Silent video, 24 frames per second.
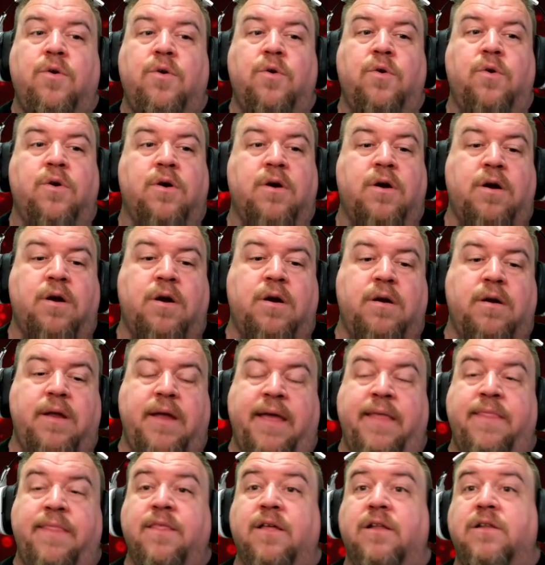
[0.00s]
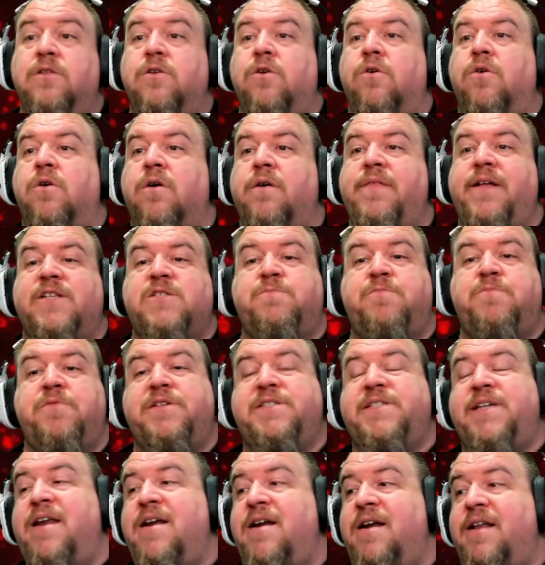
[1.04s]
or in the lore that's
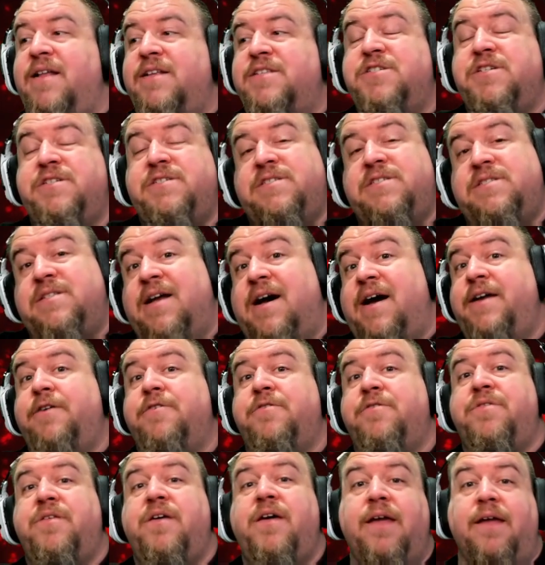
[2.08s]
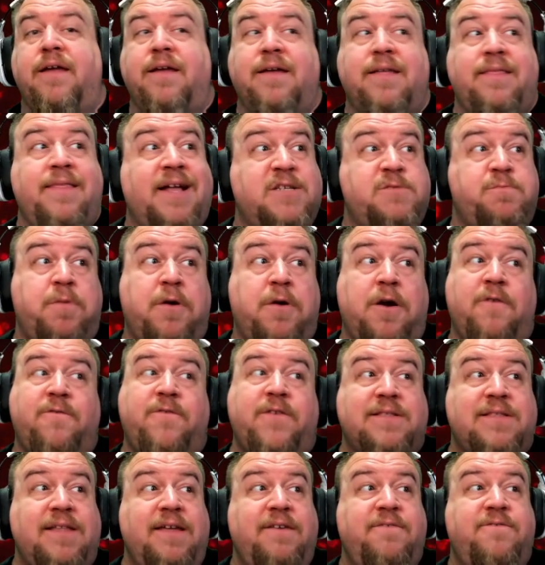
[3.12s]
presented, it's just not your thing, and that's
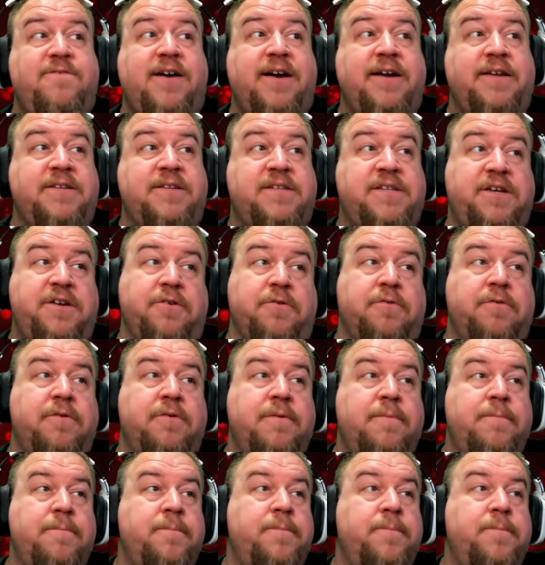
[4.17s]
perfectly fine too.